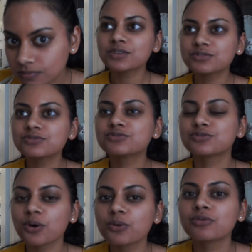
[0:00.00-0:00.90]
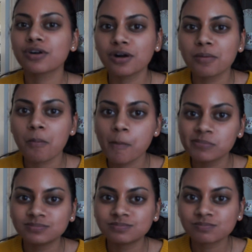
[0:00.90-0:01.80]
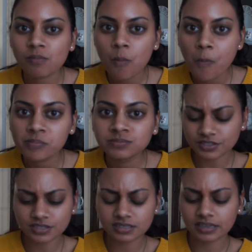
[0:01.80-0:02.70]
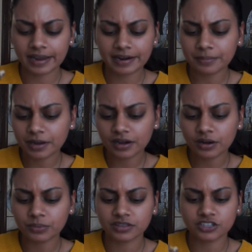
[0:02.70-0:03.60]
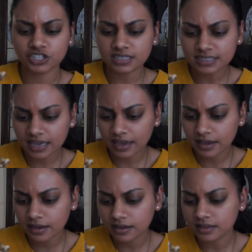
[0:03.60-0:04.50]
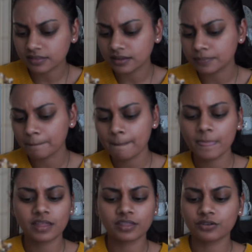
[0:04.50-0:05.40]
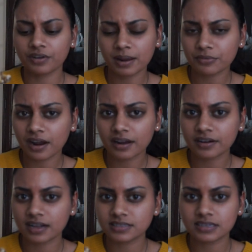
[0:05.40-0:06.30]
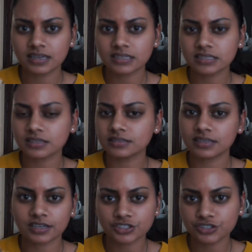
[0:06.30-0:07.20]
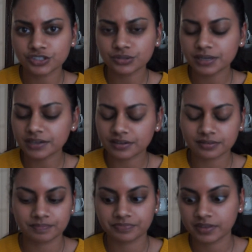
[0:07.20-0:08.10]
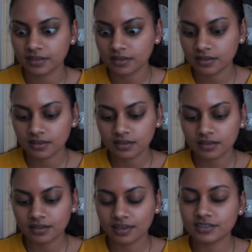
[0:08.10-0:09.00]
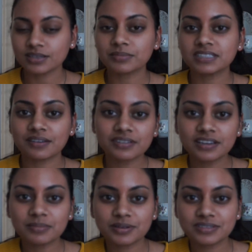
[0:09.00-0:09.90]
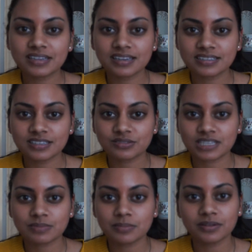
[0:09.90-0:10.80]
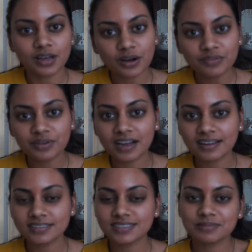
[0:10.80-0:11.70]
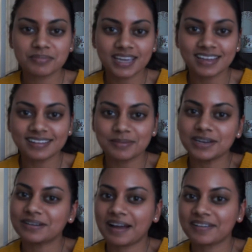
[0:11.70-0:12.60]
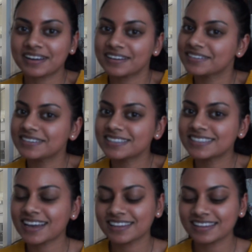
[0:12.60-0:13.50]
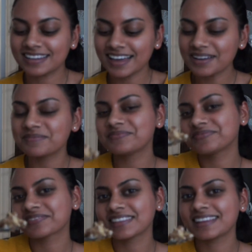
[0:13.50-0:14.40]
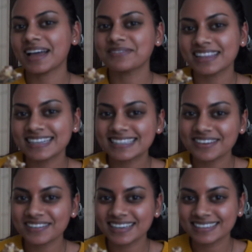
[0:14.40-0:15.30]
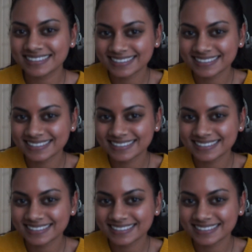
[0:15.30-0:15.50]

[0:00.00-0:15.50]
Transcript: This is so good. Just the caramel with the cheesecake, and then the graham cracker adds a nice little texture to it. Okay, so I'm definitely going to post a link to this recipe below. If you guys make it, let me know how it goes. Other than that, happy Thanksgiving.